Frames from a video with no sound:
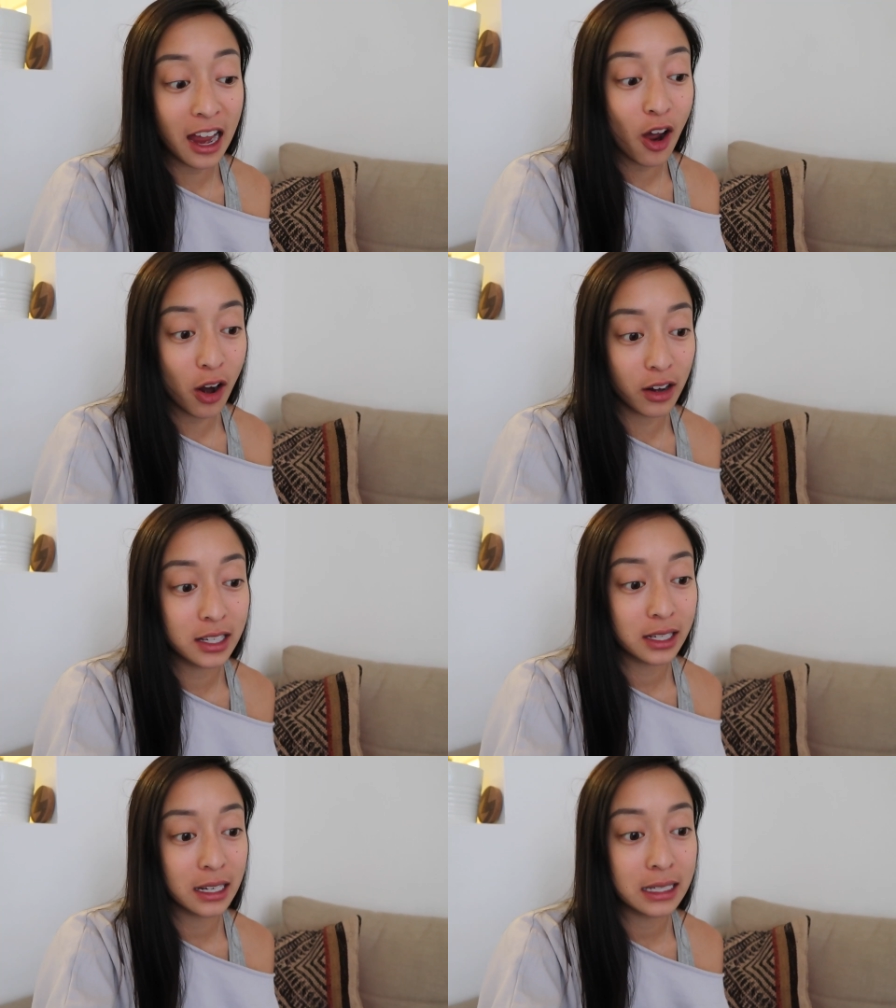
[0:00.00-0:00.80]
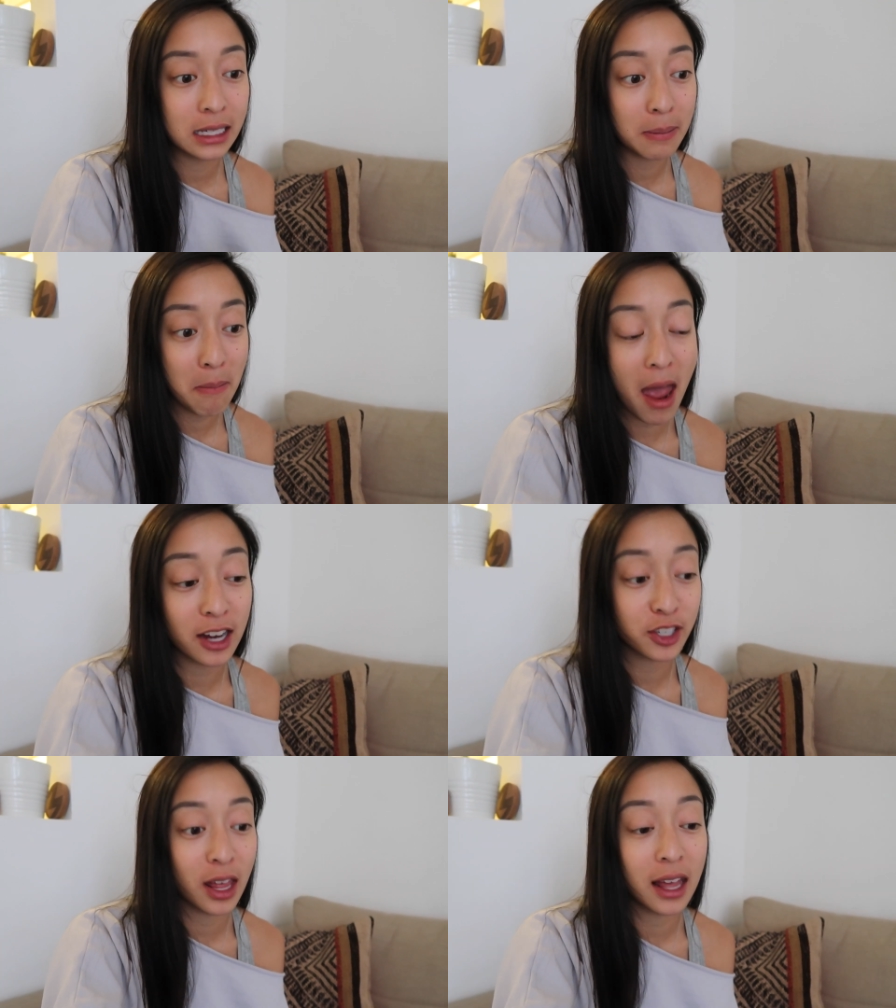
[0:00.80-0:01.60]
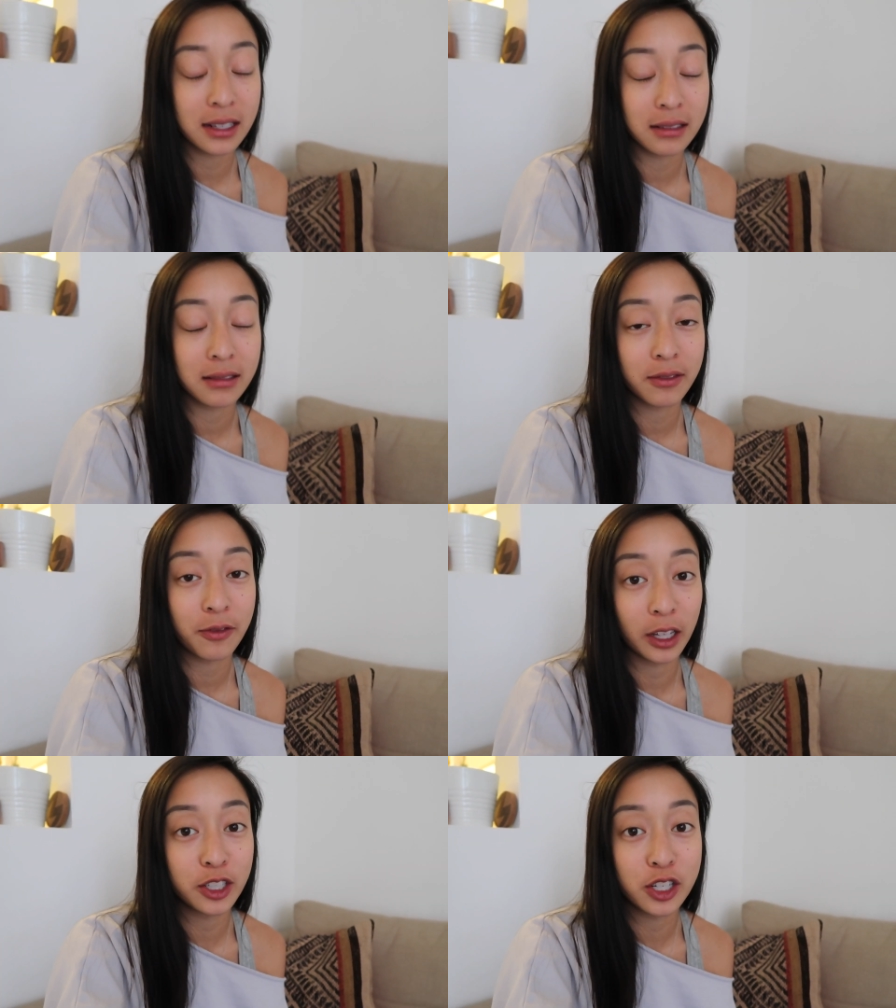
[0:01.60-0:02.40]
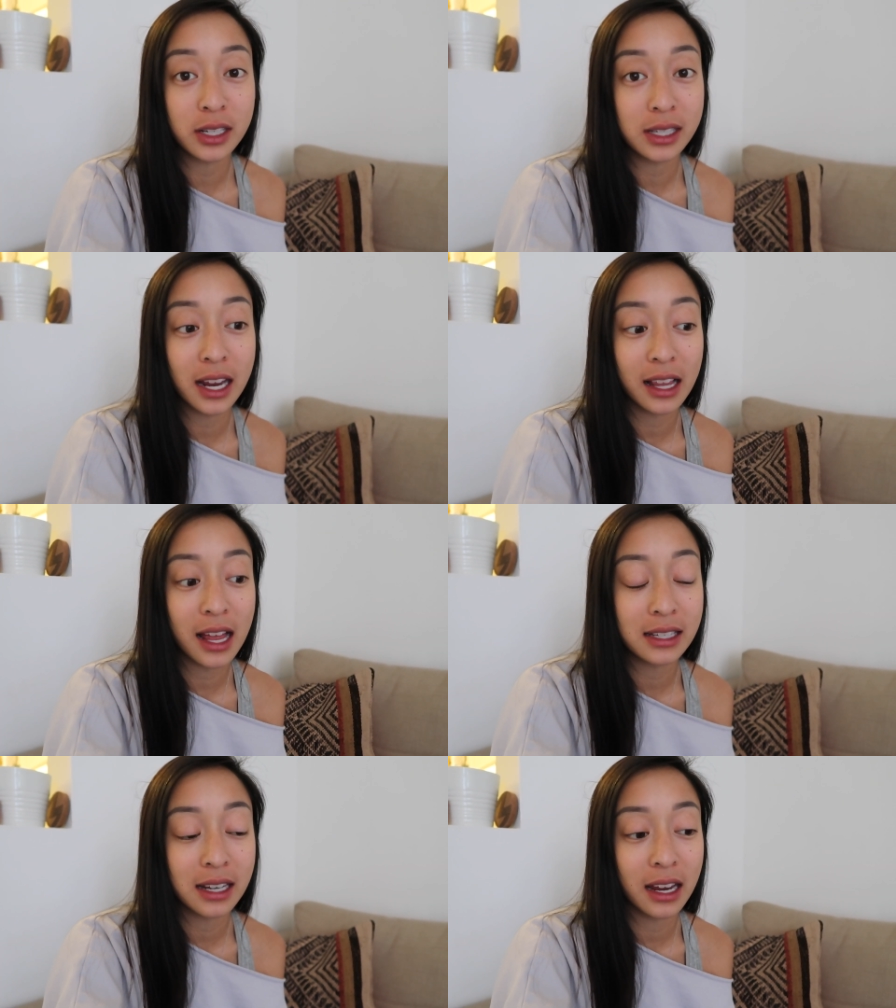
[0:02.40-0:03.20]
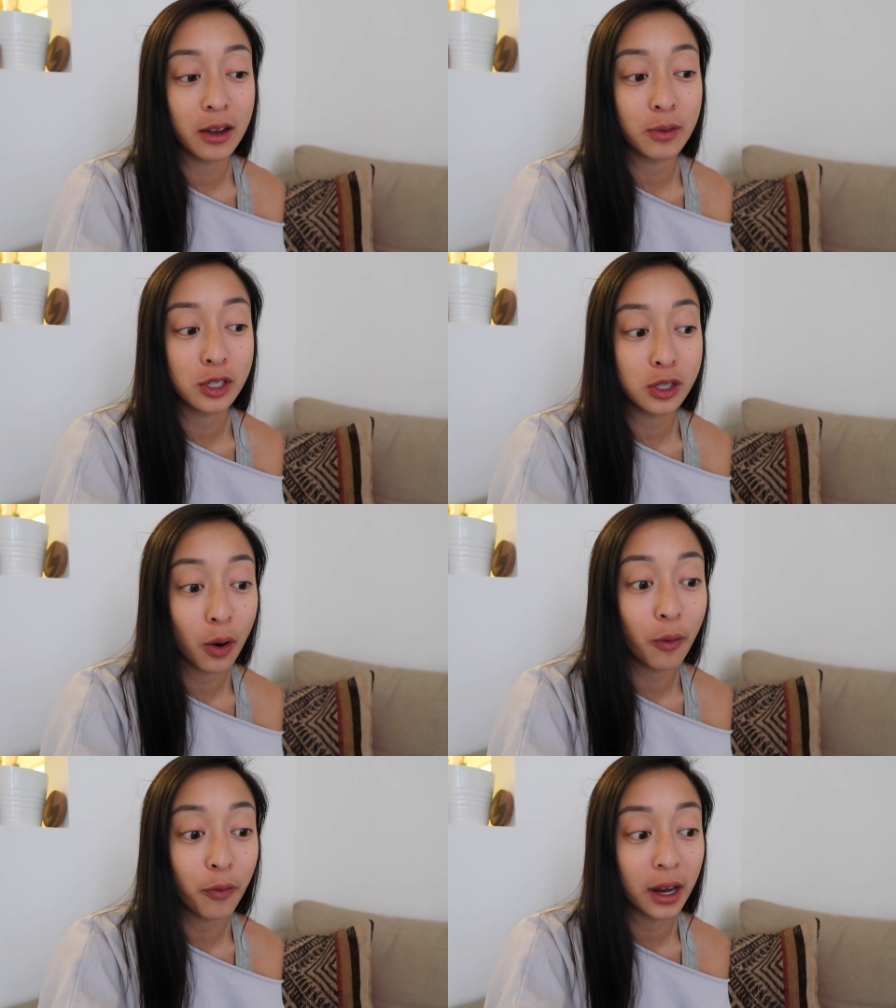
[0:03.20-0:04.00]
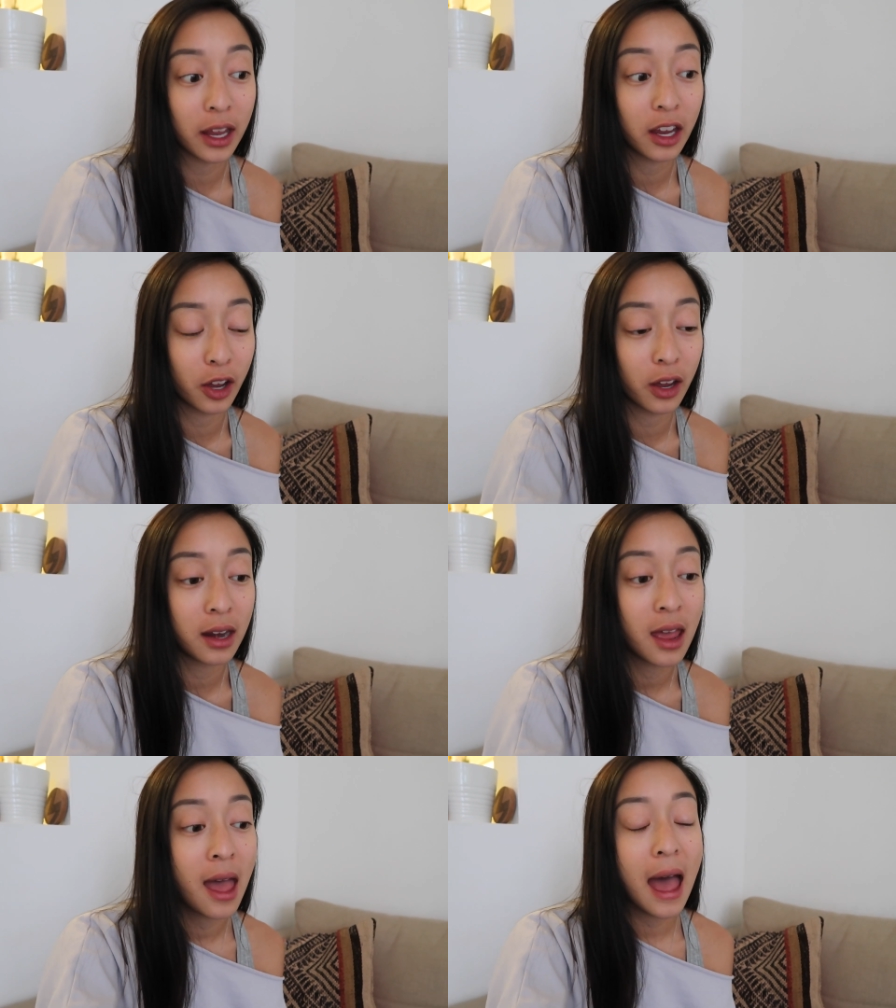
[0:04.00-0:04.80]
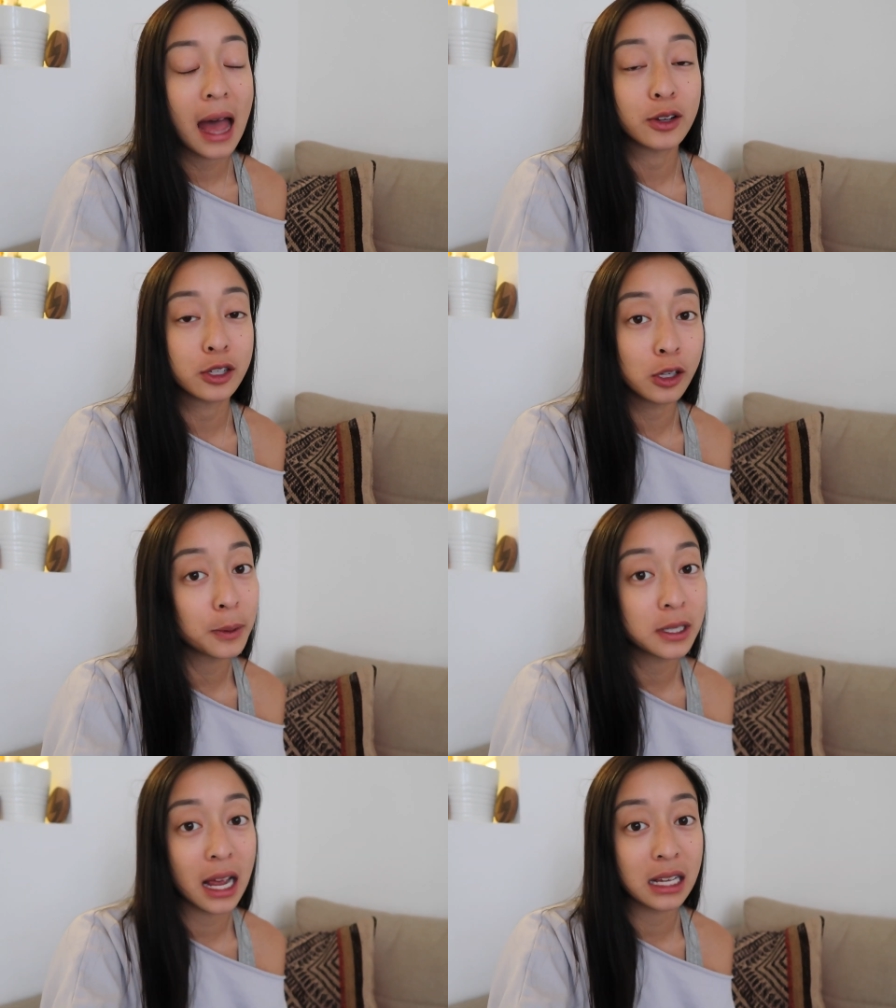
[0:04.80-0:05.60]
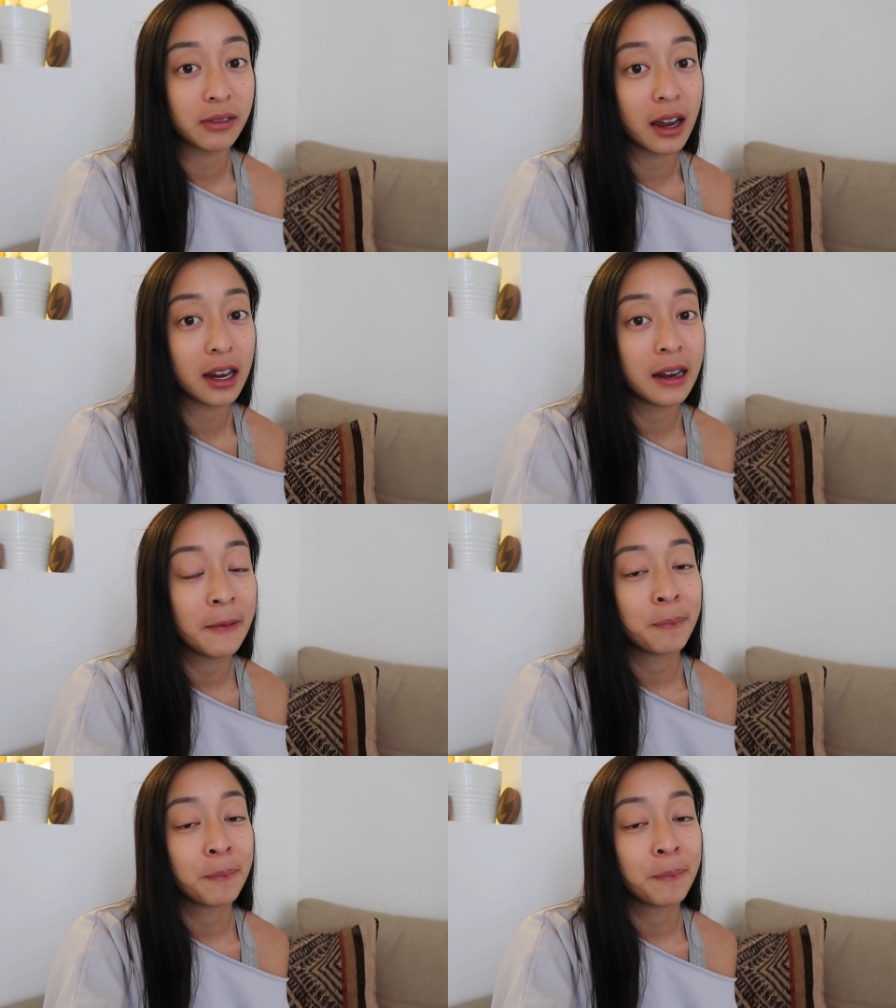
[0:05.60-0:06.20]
I honestly smashed that Philly cheesesteak last night. It was so freaking good. I was super satisfied.